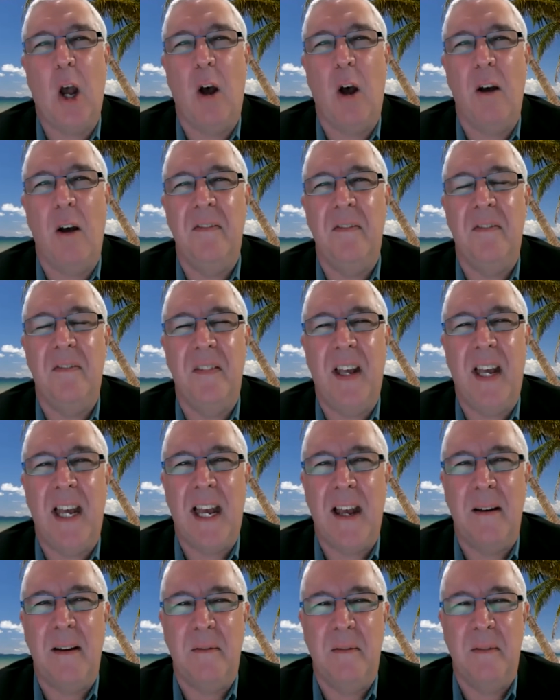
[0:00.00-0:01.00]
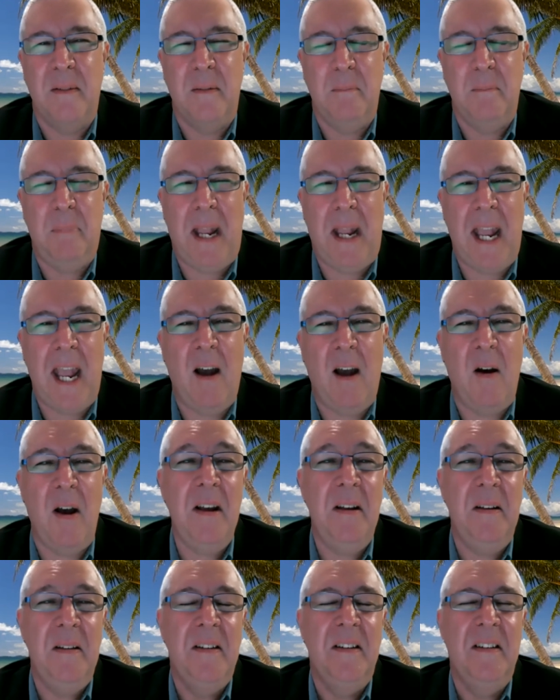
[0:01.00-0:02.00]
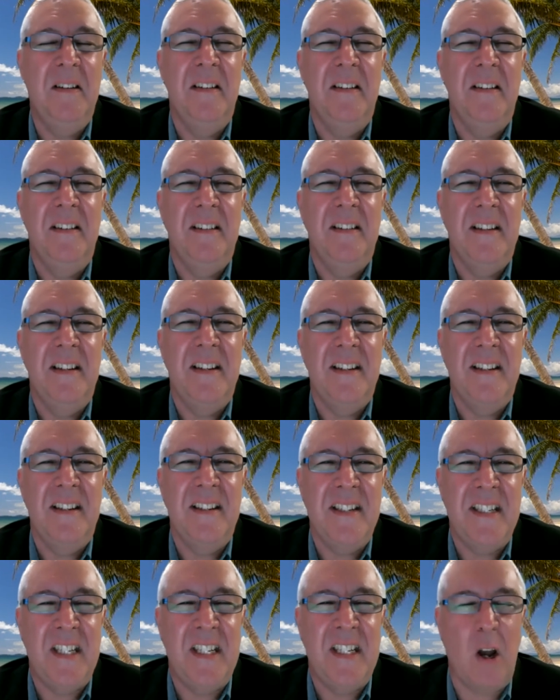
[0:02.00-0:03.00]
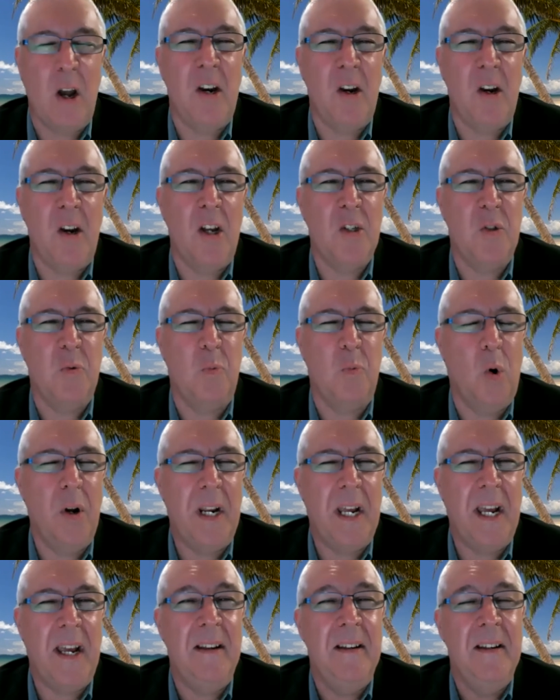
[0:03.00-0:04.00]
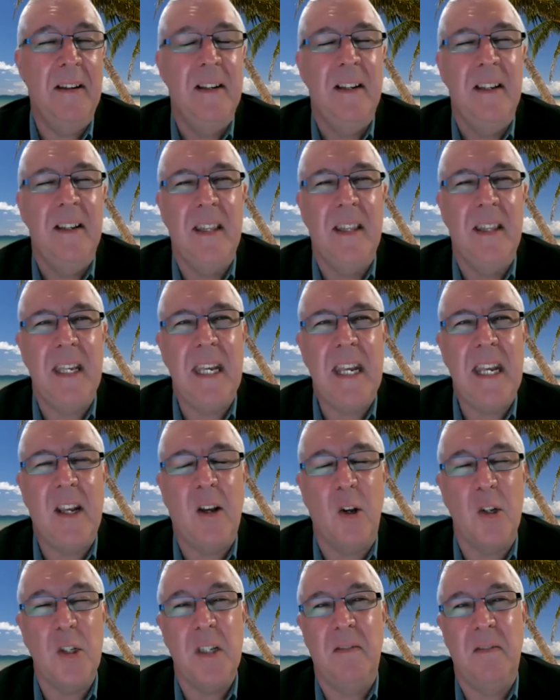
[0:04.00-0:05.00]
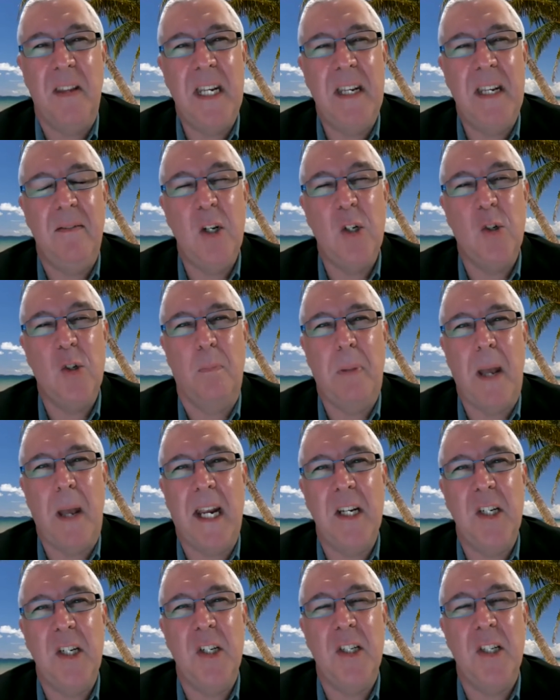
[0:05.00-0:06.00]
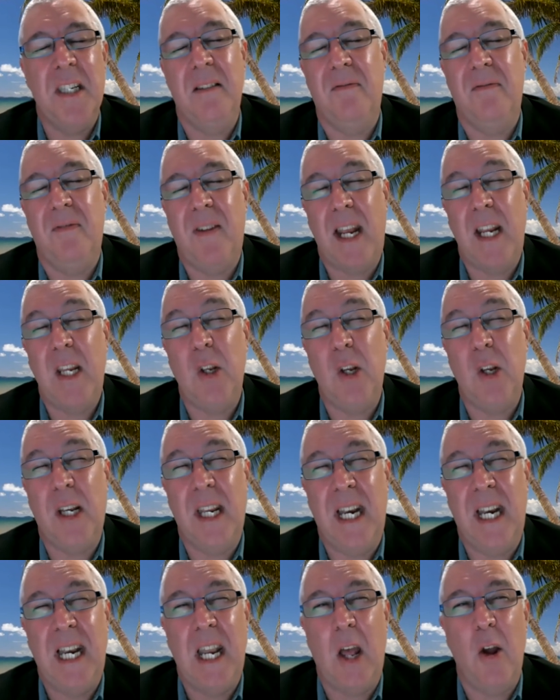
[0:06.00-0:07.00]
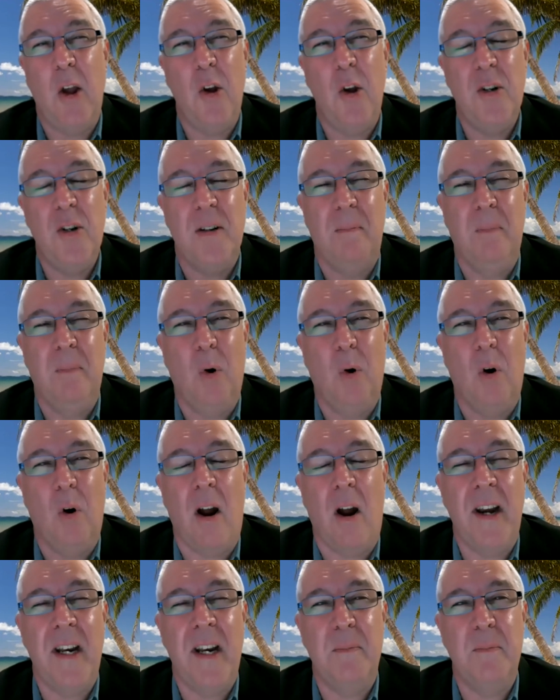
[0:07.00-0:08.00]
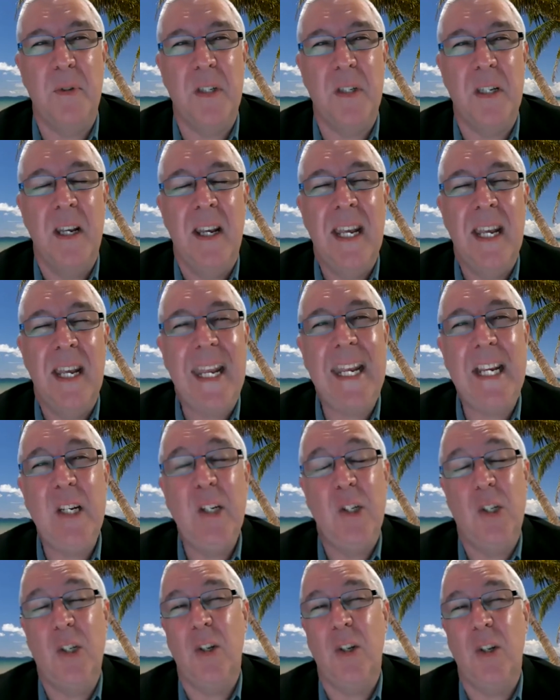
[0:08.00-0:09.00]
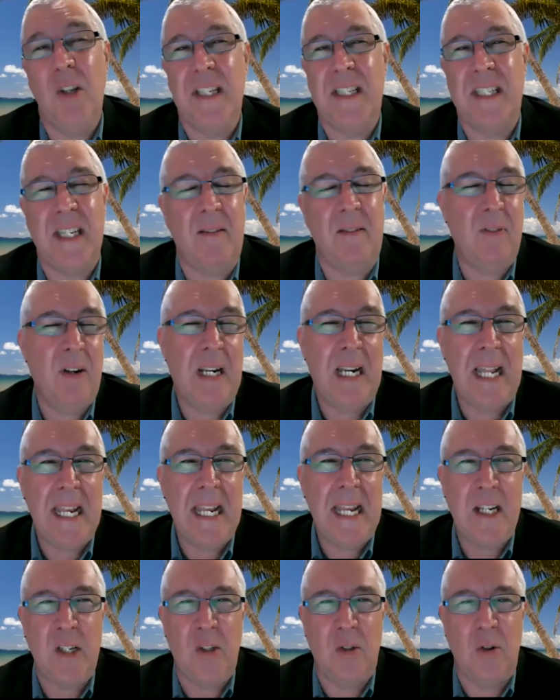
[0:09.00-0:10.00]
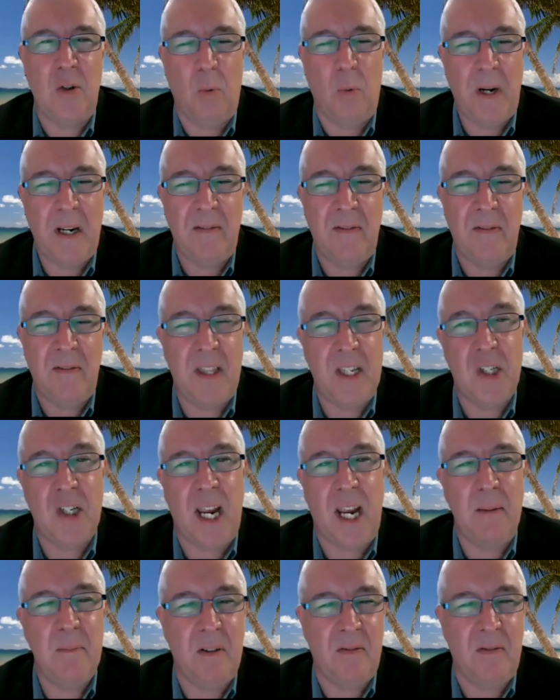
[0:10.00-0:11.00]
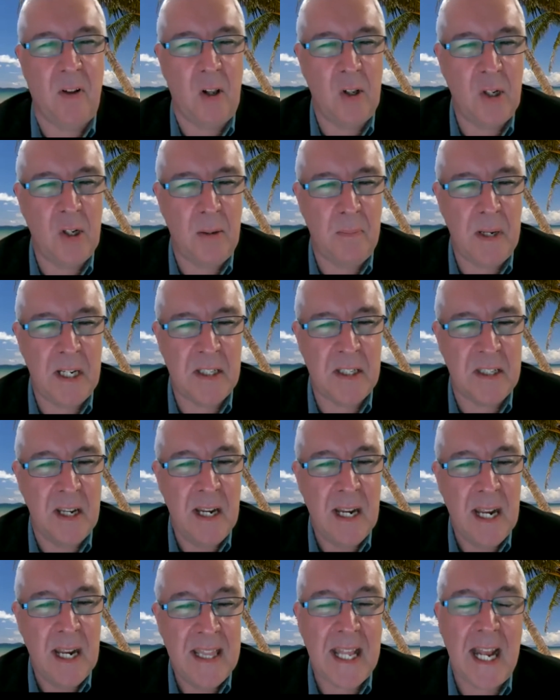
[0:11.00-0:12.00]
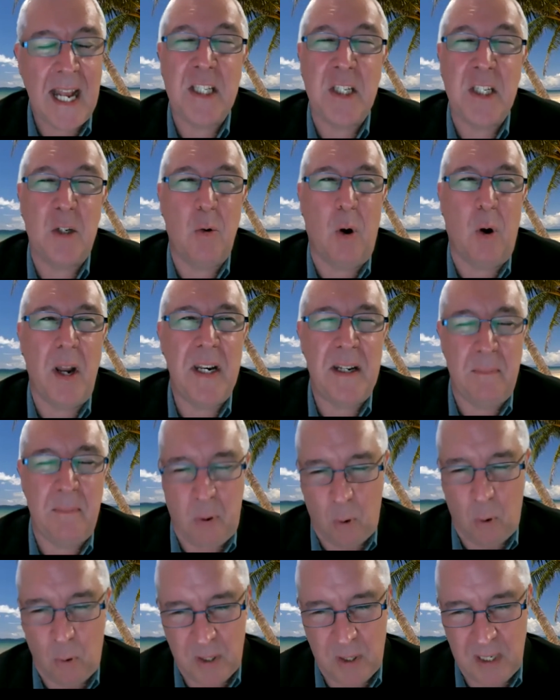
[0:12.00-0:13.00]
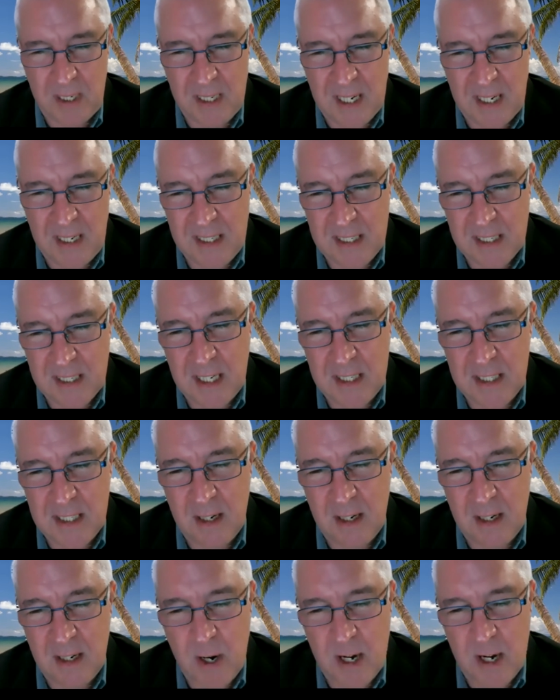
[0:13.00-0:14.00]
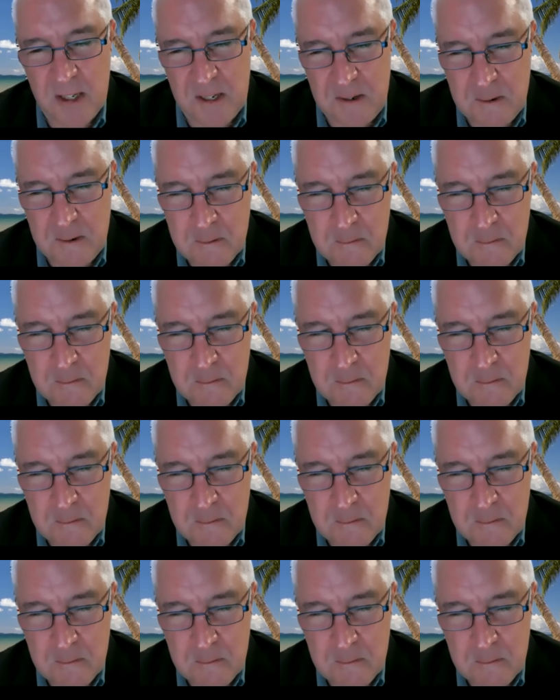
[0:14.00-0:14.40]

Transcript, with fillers: of uh, power, deionized water, the cost of the individual packages and the fact you can load more items into the seven litres or whatever the chamber volume is. That's quite an important con consideration.